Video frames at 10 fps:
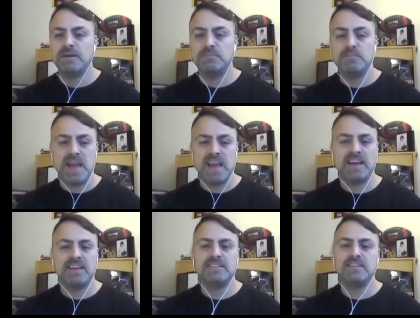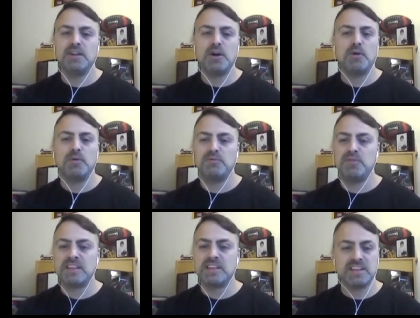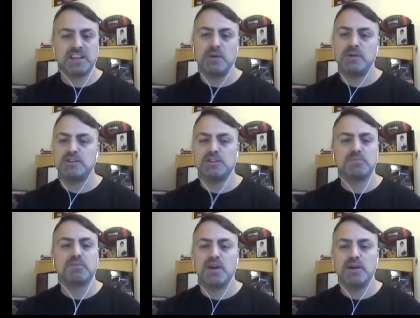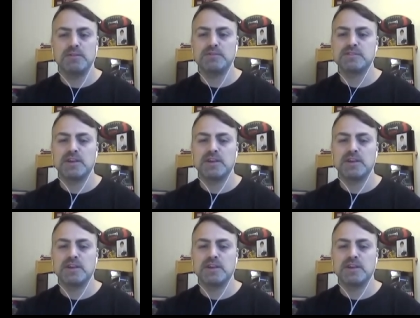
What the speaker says: man, fixing to go into the pros.